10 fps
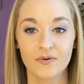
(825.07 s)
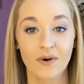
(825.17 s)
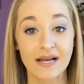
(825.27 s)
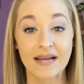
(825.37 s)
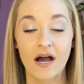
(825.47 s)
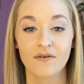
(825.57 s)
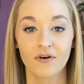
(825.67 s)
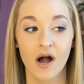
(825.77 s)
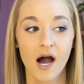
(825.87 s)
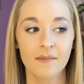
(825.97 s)
right now for
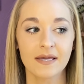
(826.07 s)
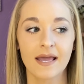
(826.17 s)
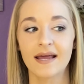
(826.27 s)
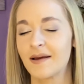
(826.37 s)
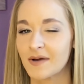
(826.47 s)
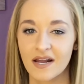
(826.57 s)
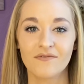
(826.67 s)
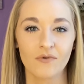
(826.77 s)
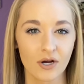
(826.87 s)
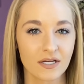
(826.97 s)
a hobby and I'm kind of
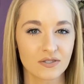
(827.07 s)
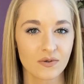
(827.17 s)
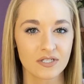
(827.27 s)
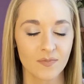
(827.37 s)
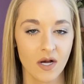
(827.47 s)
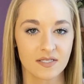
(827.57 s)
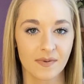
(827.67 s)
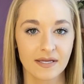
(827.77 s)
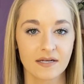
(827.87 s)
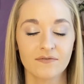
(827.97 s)
working towards the
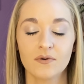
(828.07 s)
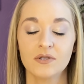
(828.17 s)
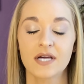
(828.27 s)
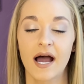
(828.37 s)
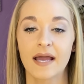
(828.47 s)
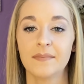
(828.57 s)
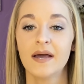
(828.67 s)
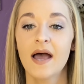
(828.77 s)
possibility of full time